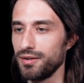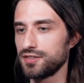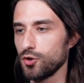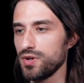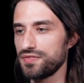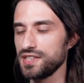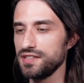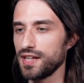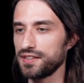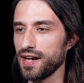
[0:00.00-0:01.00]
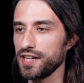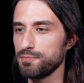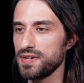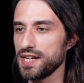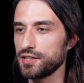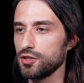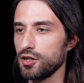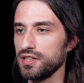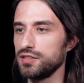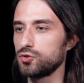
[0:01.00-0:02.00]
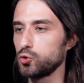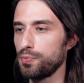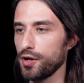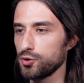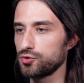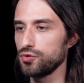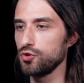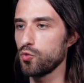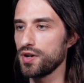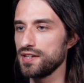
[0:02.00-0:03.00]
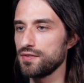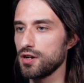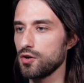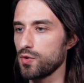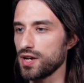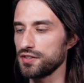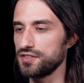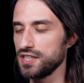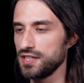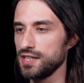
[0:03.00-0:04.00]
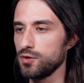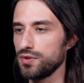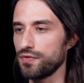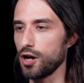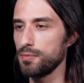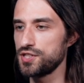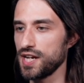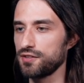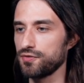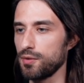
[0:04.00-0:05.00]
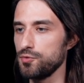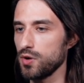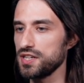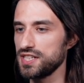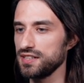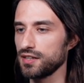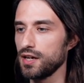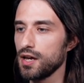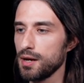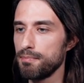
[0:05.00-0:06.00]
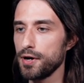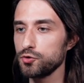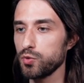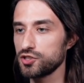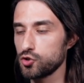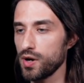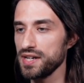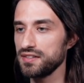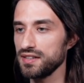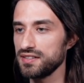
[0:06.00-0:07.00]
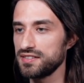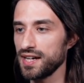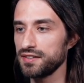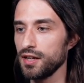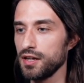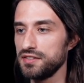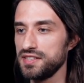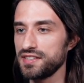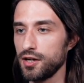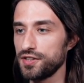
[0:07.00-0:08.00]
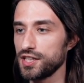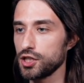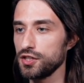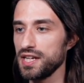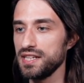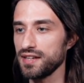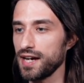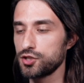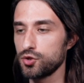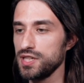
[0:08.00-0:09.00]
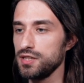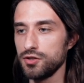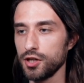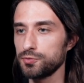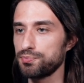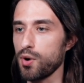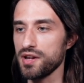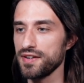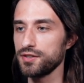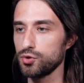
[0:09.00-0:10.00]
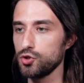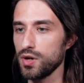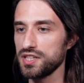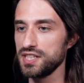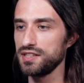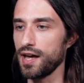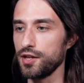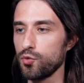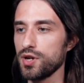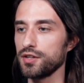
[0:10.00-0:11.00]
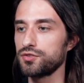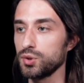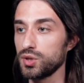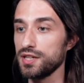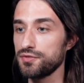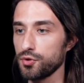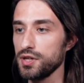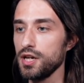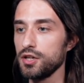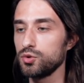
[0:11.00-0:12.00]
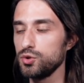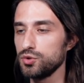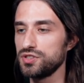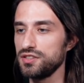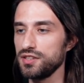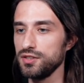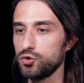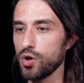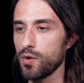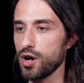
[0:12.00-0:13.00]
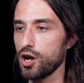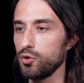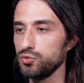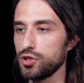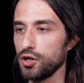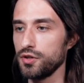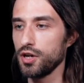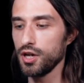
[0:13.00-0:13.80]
So we've seen that @main_actor is super useful whenever we are dealing with objects from UIKit, but what's right is that this annotation is actually not private to UIKit and we are totally free to use it into our own code.